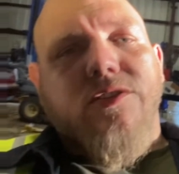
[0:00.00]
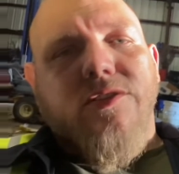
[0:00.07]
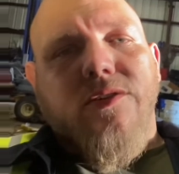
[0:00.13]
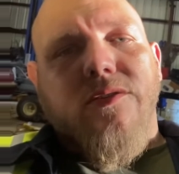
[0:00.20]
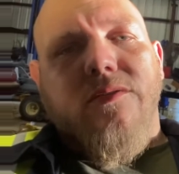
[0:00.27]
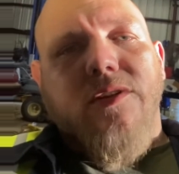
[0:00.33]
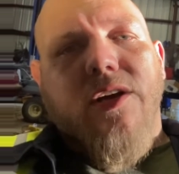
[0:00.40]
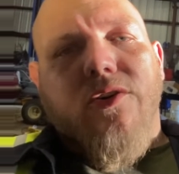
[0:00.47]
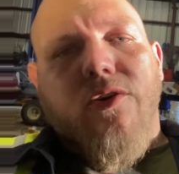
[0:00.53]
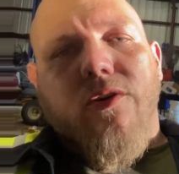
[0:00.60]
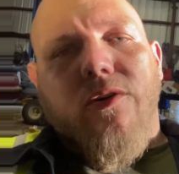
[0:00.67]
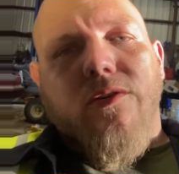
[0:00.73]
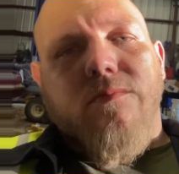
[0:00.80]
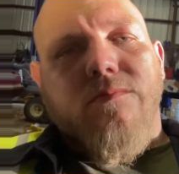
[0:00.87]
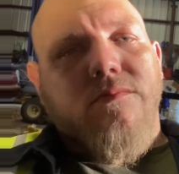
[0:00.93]
So that
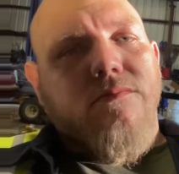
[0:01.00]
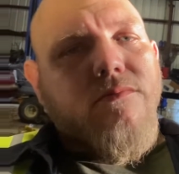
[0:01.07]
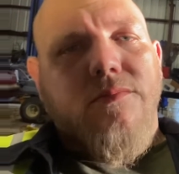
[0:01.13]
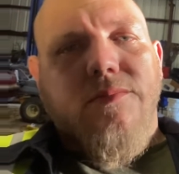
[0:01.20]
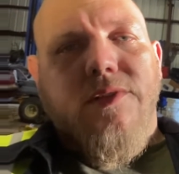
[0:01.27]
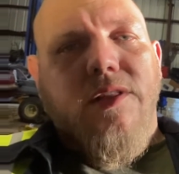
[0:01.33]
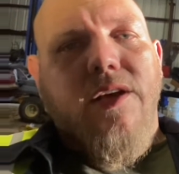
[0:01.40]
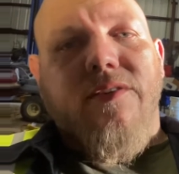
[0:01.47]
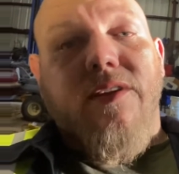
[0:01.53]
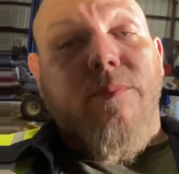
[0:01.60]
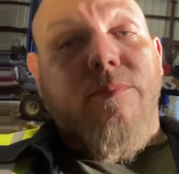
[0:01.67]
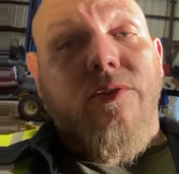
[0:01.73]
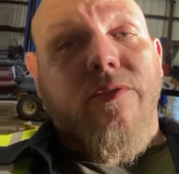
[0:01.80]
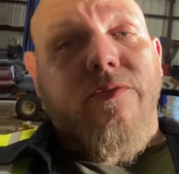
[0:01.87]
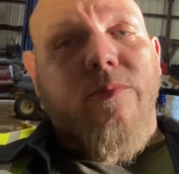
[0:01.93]
car, love it.
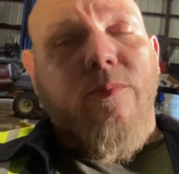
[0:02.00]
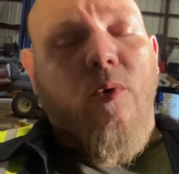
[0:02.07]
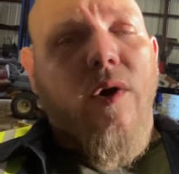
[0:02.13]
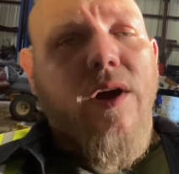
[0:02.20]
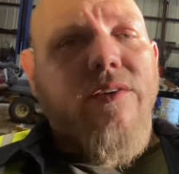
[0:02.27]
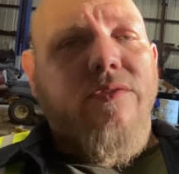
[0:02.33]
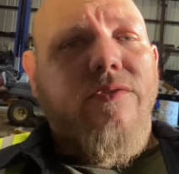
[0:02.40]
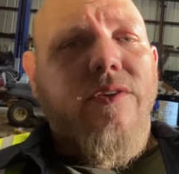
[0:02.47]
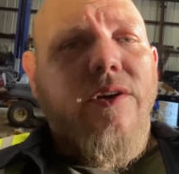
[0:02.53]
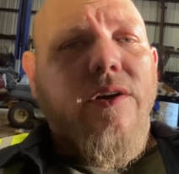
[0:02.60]
Built it for my wife.